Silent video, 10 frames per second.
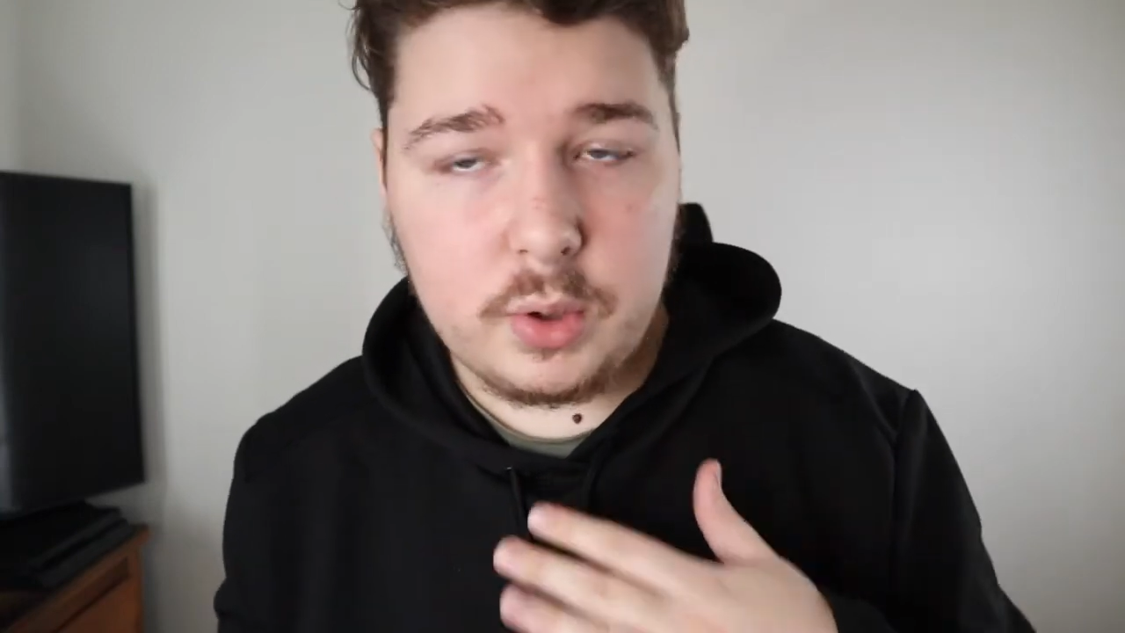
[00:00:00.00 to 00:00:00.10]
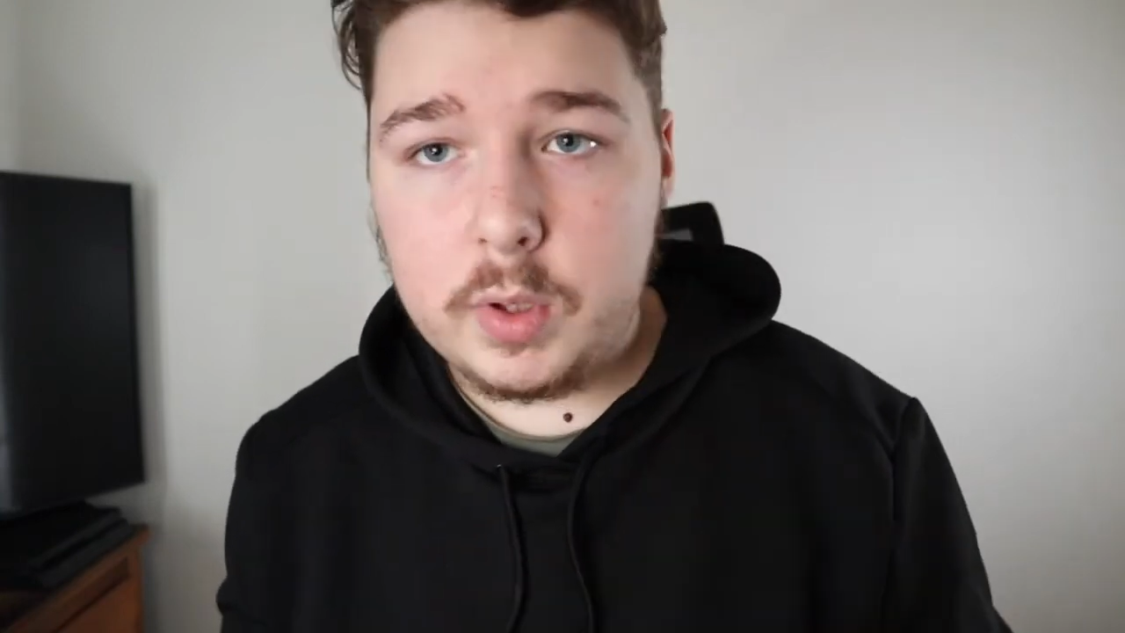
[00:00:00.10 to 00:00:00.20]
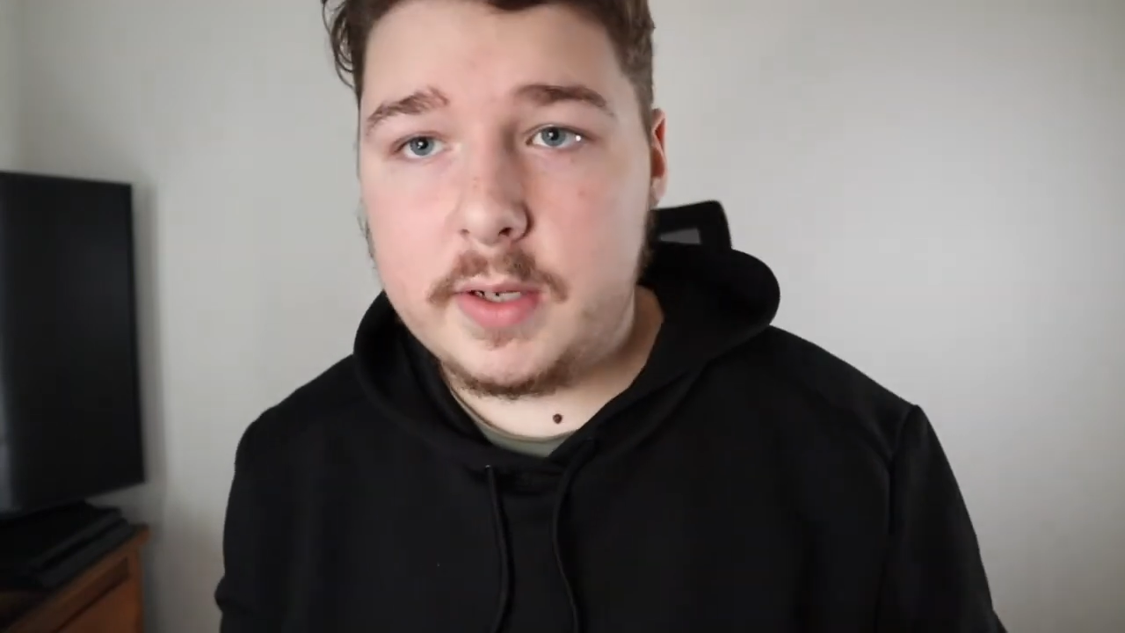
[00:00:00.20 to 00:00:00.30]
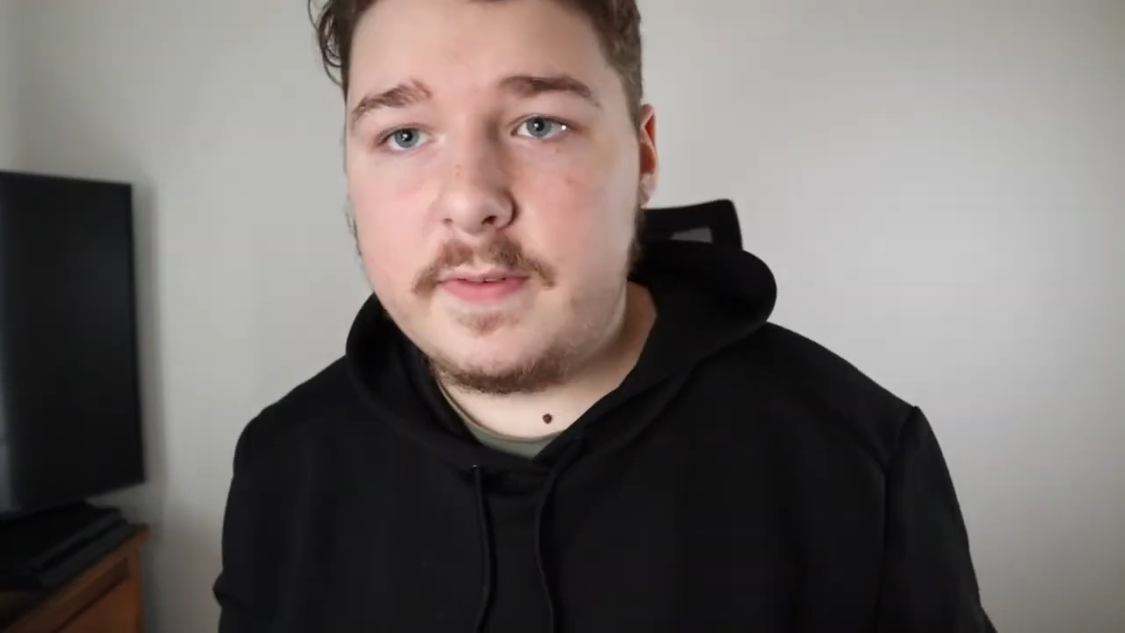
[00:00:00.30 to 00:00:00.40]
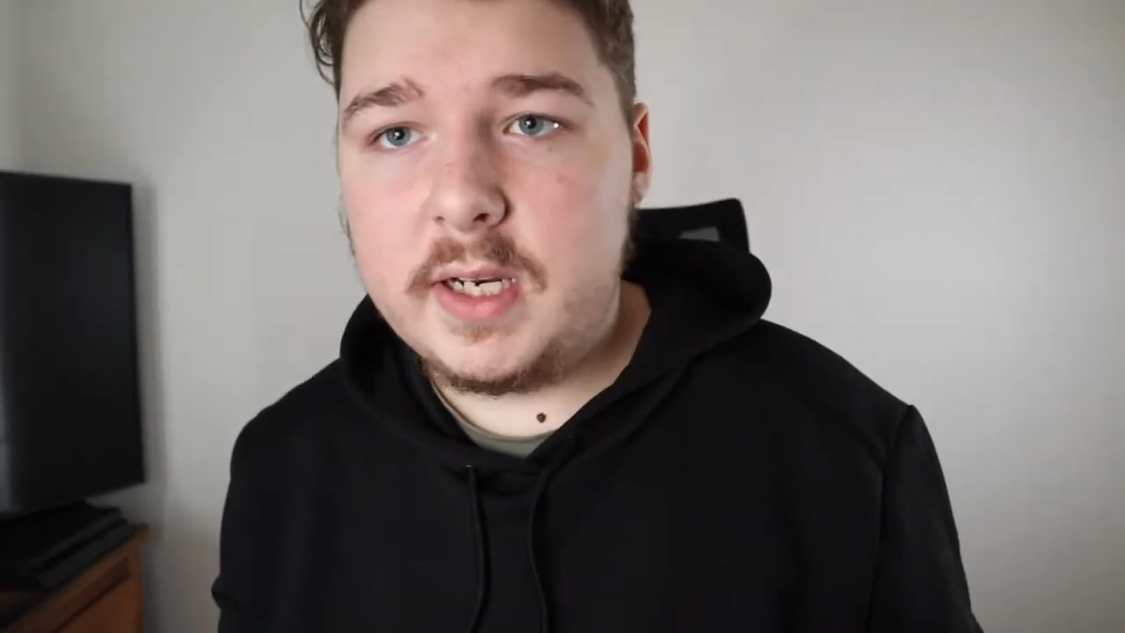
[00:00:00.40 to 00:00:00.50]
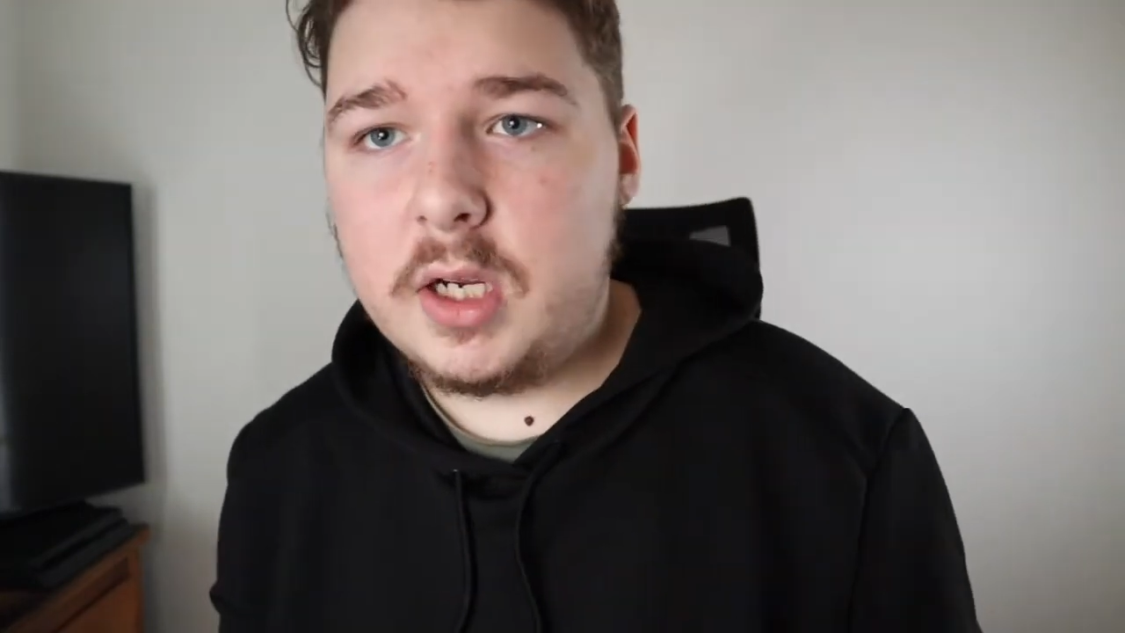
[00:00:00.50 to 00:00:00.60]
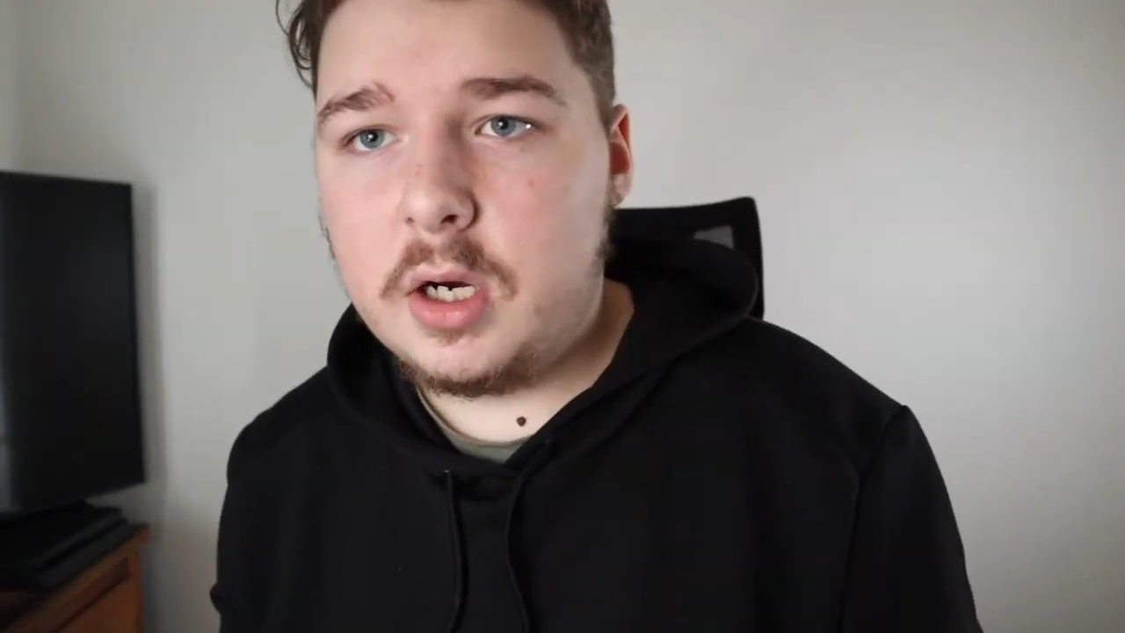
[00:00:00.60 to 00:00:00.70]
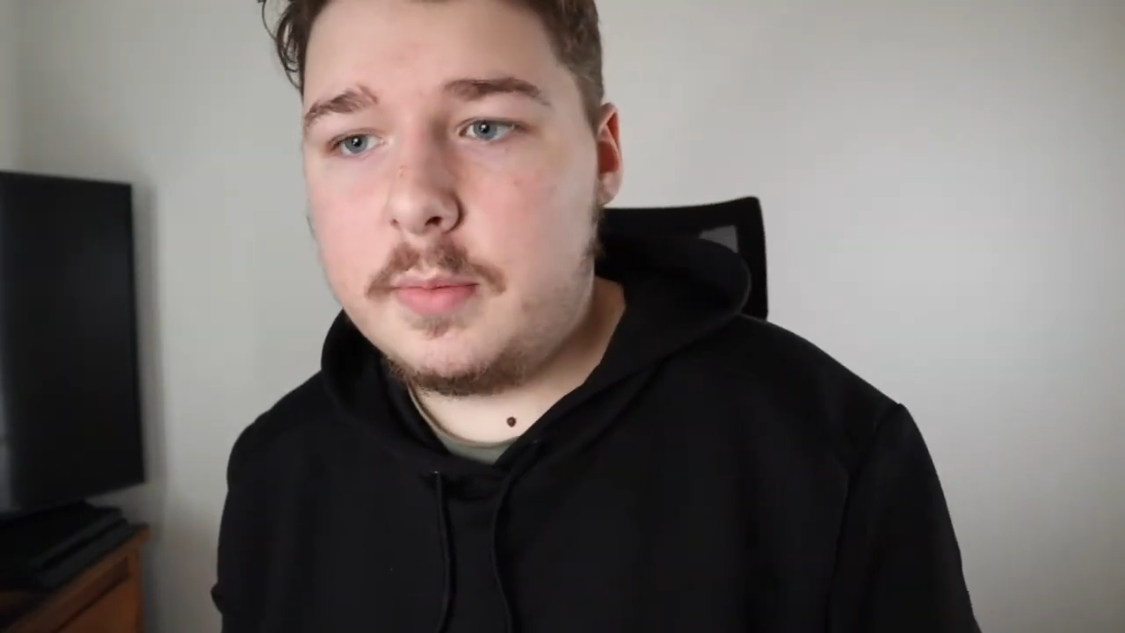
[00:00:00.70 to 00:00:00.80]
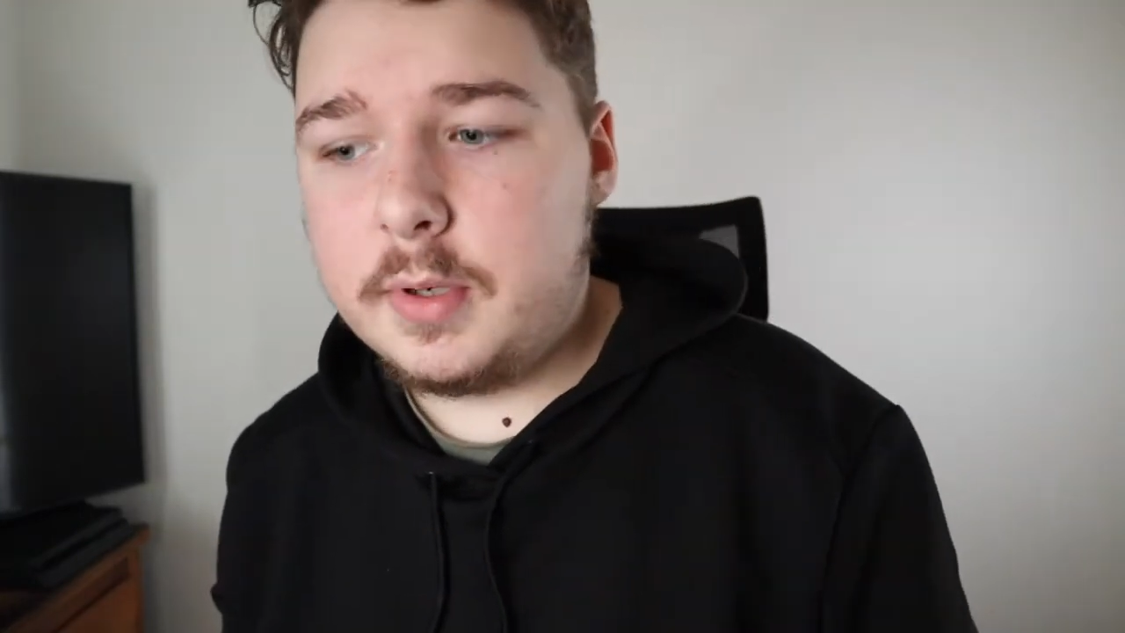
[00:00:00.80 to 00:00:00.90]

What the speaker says: quick video